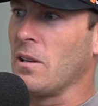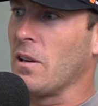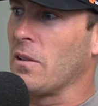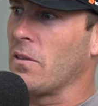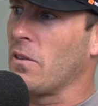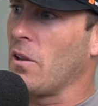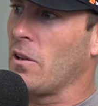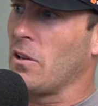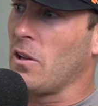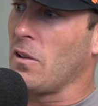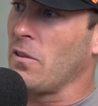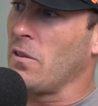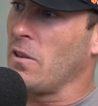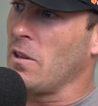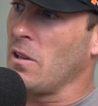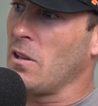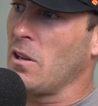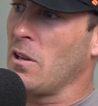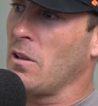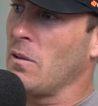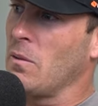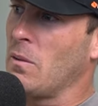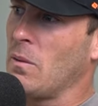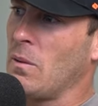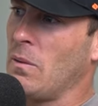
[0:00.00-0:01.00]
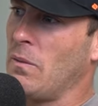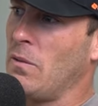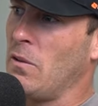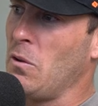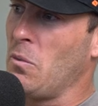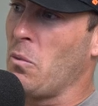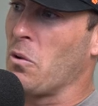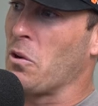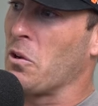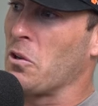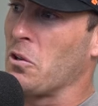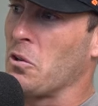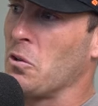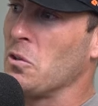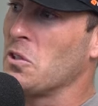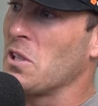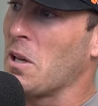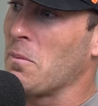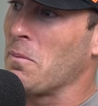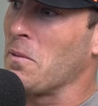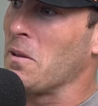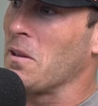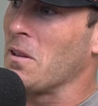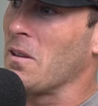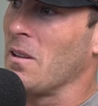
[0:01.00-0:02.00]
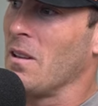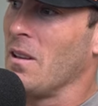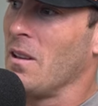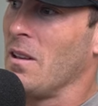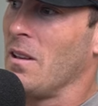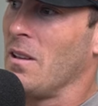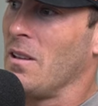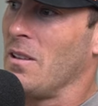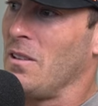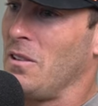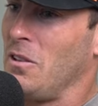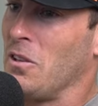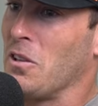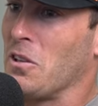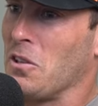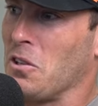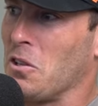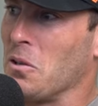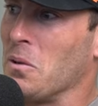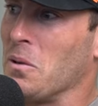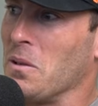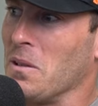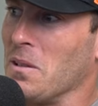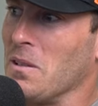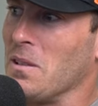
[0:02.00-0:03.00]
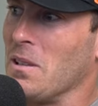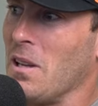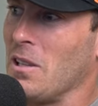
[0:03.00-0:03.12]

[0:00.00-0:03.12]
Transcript: I don't think. If you want to do something, you can do it.